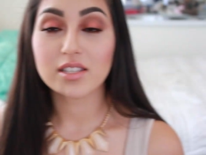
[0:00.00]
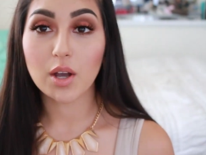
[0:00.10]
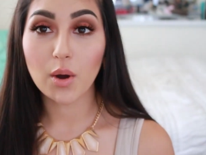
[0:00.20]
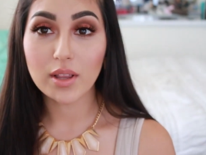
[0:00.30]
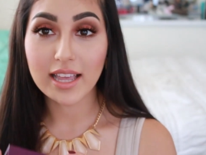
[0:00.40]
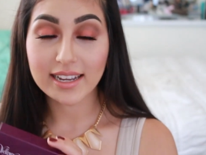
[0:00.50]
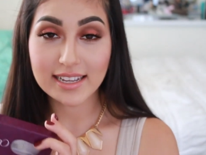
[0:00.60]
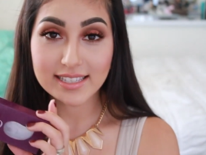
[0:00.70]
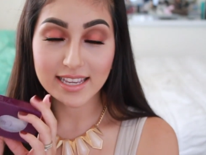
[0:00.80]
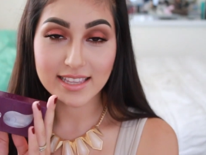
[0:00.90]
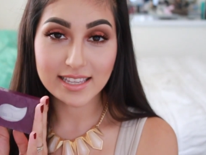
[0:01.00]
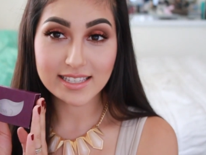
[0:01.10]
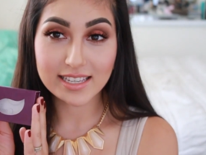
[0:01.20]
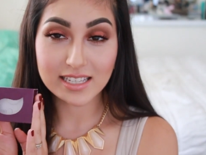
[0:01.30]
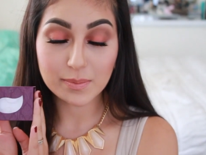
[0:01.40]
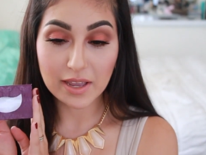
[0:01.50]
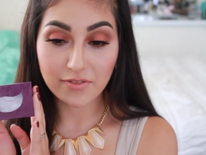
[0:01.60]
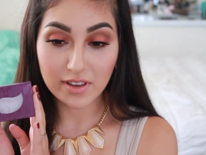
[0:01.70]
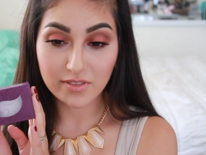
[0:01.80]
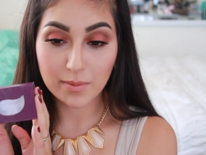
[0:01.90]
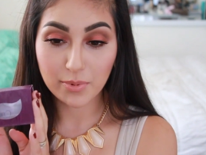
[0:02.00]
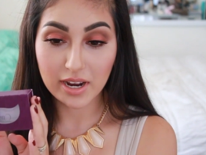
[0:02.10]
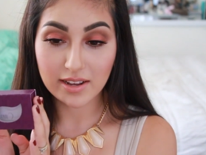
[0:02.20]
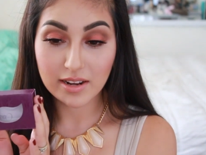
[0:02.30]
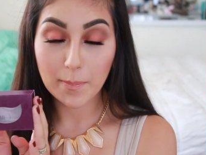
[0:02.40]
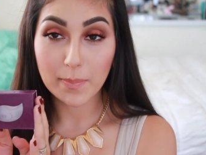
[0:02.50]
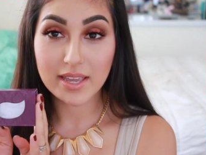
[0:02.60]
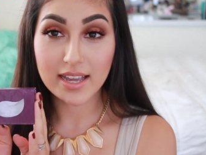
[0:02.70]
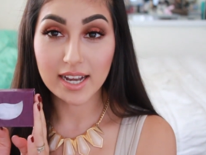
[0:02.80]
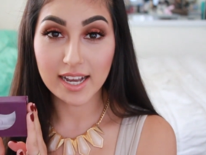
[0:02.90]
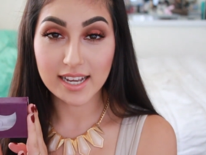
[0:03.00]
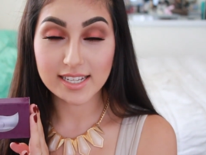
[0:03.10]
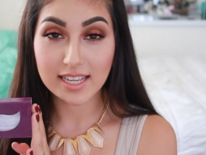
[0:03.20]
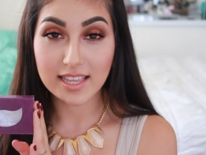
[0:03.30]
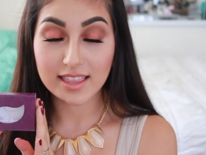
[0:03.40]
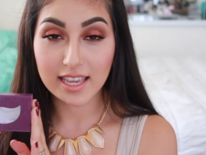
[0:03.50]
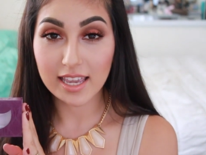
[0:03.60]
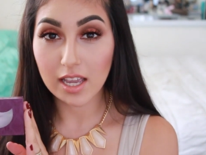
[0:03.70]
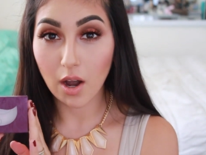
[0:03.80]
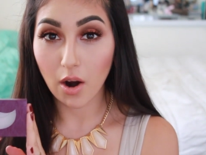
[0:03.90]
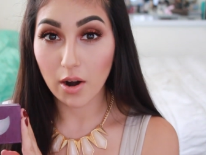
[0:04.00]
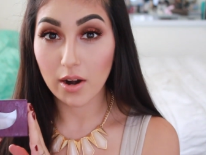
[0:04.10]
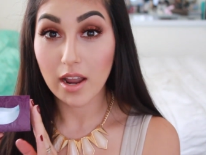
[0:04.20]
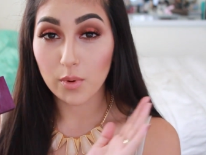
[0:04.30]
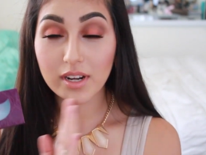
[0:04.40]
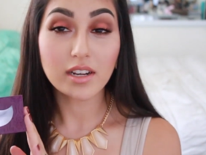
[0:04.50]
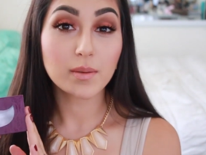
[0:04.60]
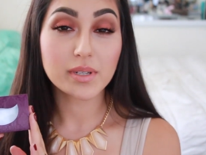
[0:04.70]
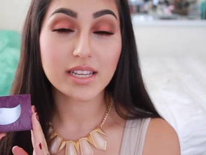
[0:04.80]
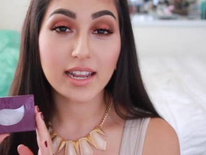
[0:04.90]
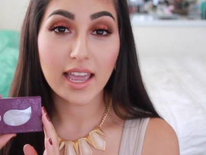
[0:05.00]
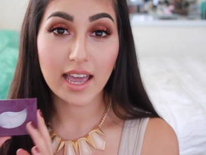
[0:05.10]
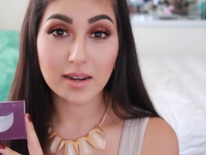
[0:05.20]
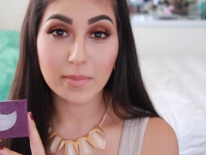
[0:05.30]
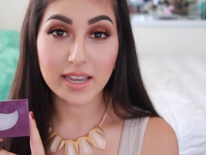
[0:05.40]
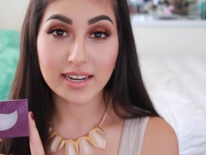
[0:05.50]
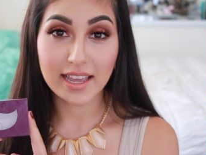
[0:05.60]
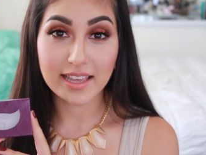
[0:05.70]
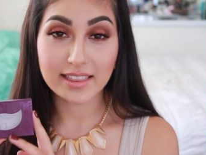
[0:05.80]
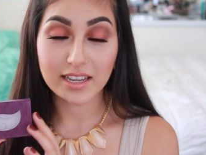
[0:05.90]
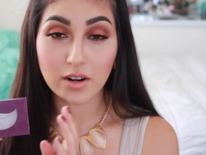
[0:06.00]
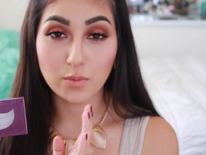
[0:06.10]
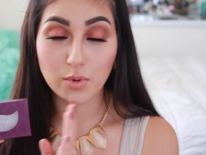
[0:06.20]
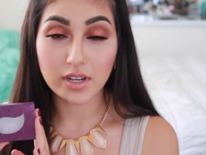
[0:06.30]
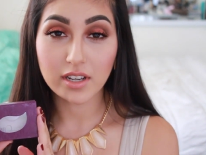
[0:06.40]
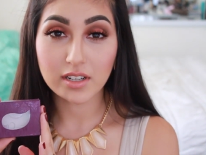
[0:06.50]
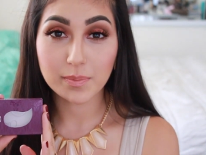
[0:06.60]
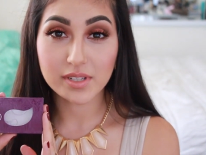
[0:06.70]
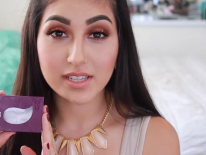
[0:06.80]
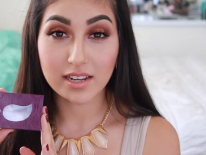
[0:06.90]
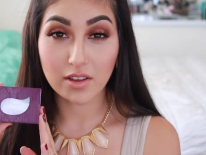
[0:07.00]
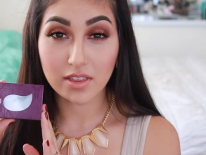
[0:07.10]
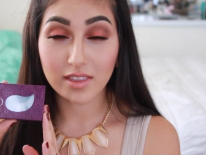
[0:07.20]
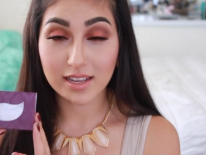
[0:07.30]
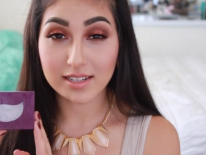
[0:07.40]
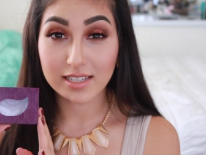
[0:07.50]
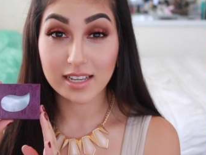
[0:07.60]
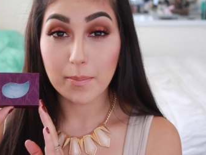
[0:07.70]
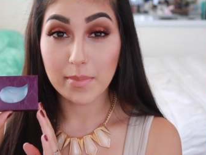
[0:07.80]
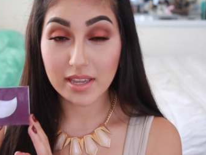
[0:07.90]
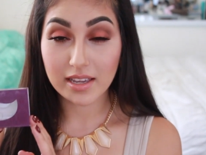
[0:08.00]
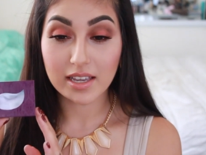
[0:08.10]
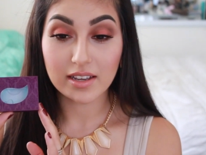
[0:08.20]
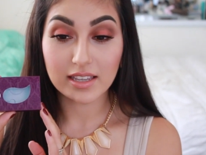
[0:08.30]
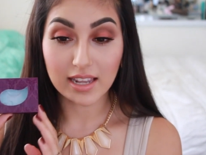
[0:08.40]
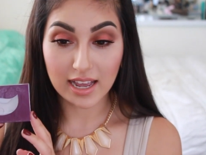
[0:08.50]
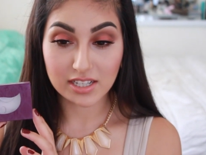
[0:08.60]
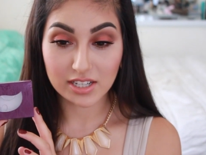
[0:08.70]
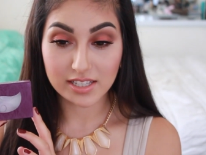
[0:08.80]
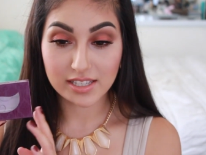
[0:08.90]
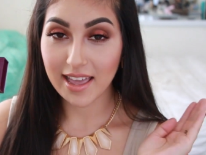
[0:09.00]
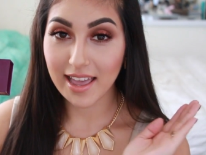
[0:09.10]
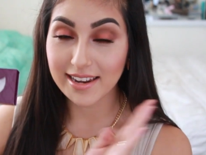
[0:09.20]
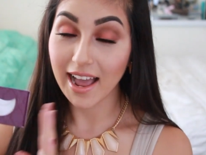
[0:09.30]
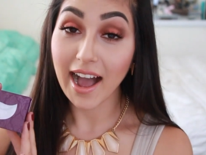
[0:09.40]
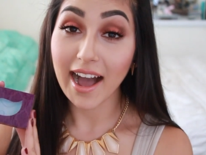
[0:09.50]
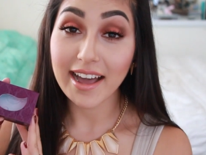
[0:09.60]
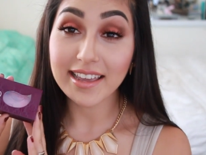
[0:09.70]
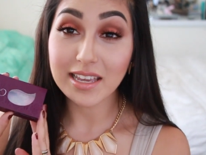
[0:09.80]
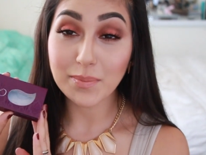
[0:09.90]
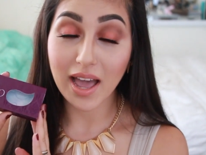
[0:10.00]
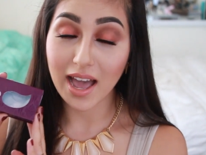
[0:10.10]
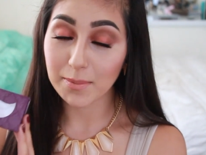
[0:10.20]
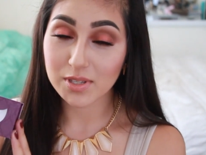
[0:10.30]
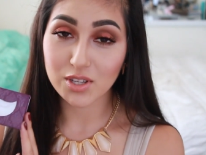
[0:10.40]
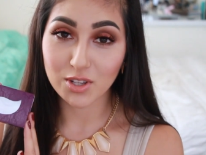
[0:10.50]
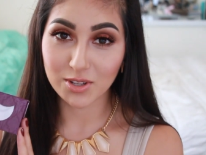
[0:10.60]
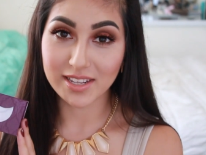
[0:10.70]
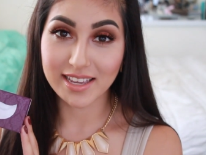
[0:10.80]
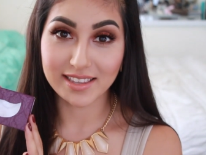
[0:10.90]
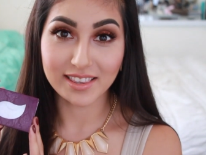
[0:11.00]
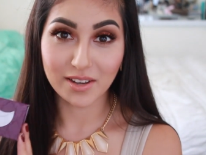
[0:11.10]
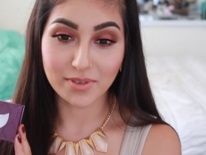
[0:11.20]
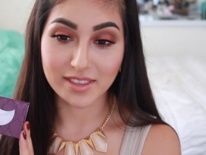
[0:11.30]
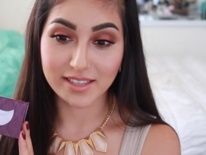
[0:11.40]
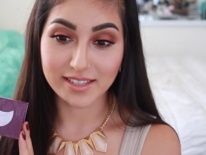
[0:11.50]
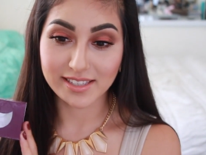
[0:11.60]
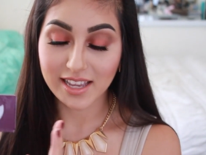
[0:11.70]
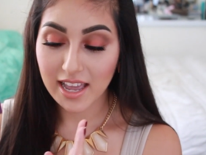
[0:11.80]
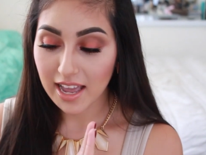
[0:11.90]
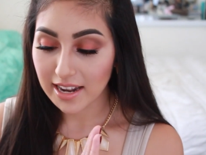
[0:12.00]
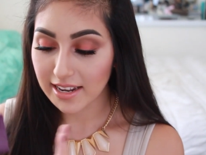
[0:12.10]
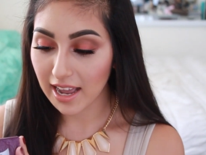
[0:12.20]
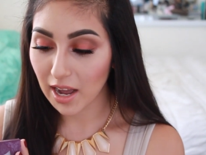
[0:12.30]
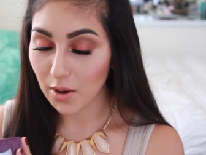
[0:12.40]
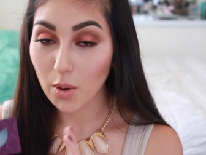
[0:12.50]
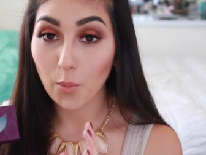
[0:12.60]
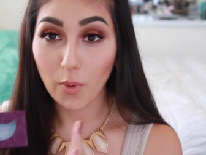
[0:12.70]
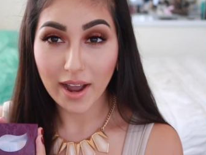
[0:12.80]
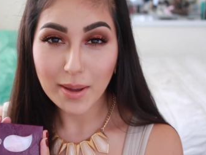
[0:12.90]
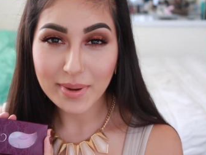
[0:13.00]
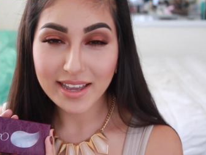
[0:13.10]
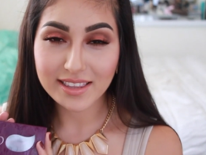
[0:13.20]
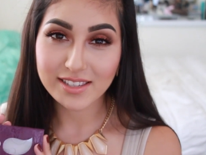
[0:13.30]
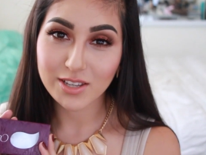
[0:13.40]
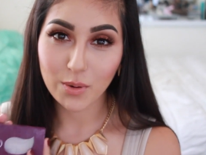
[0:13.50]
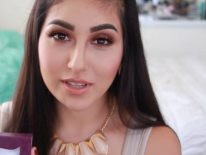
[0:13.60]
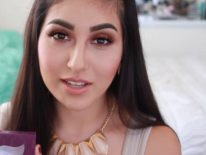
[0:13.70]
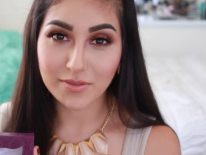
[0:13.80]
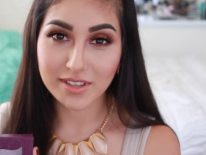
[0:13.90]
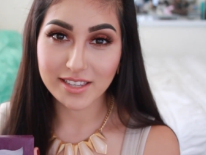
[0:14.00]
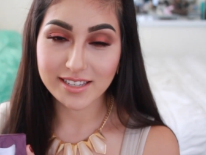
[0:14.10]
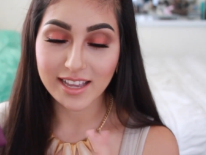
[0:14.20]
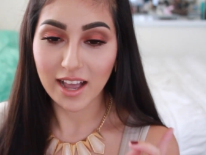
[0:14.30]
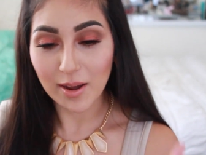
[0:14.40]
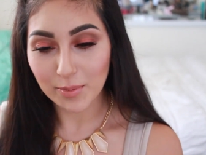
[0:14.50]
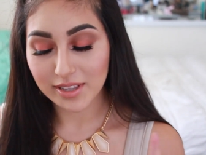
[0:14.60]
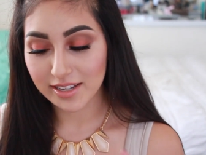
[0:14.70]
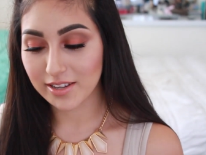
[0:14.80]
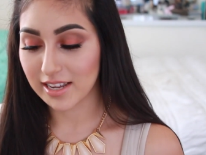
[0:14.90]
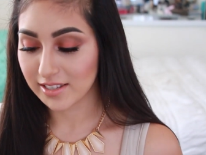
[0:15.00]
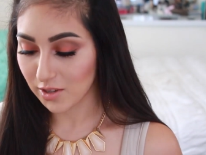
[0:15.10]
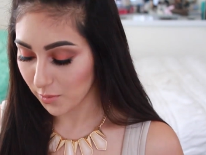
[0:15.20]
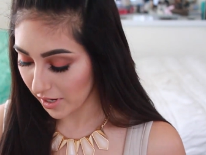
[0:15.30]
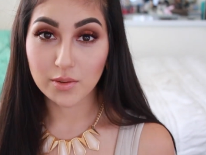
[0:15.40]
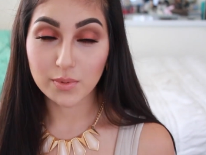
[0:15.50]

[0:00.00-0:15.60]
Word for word: so like I said, this is my favorite brand because they are 100% handmade and they are 100% authentic mink lashes and I am absolutely in love with these. Now why am I so in love with this? I will let you guys know why.